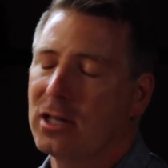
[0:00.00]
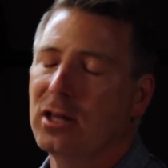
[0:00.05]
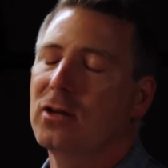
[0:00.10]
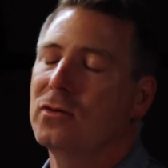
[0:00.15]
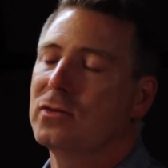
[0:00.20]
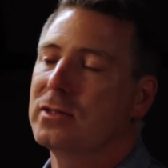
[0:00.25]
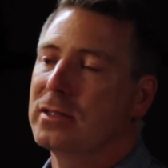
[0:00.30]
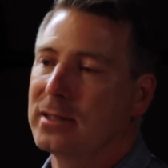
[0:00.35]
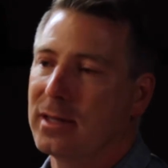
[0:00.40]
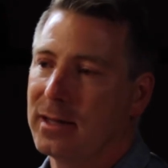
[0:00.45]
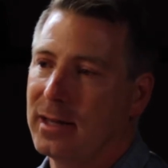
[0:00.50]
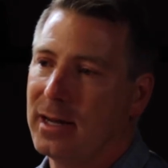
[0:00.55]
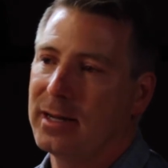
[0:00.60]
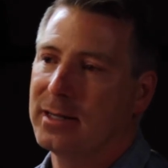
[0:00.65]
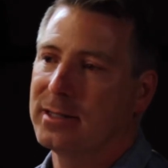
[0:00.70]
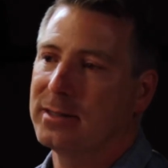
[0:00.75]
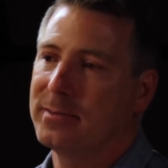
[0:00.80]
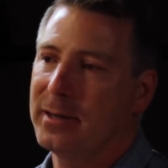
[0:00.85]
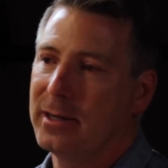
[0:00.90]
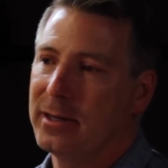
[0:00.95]
close to that
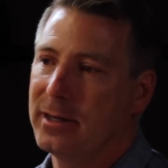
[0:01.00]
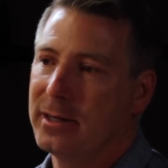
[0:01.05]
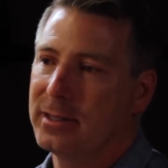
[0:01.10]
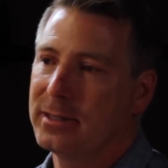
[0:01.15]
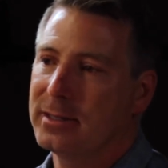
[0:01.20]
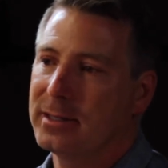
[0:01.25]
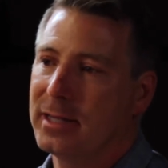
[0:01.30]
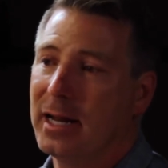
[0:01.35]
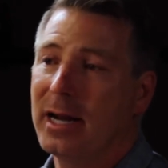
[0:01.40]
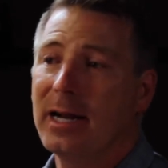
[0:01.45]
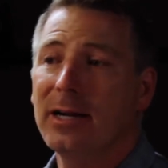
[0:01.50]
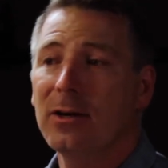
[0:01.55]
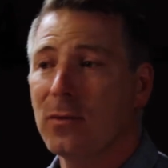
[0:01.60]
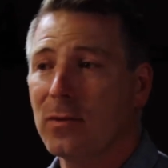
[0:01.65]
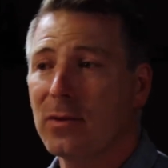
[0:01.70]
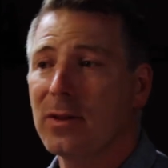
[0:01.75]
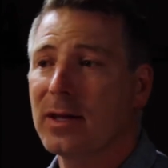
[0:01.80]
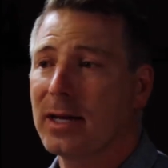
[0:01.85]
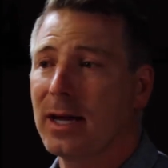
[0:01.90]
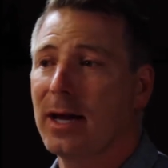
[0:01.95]
experience, and I
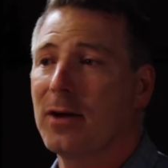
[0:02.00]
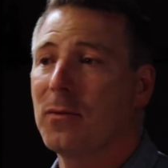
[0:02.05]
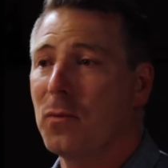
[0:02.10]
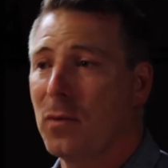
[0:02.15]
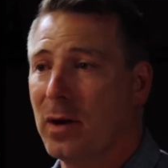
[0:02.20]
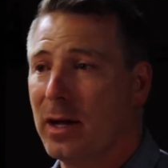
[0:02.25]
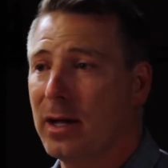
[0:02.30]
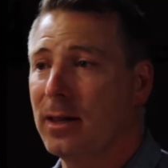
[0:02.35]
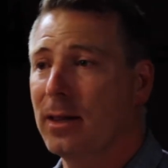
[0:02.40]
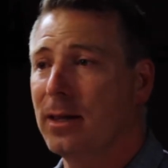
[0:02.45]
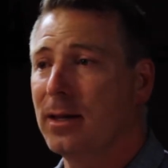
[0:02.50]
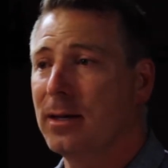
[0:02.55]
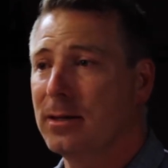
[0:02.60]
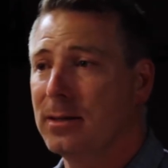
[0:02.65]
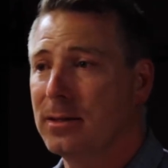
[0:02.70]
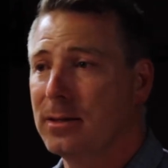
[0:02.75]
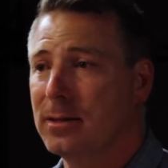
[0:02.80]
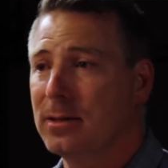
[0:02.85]
don't think I will.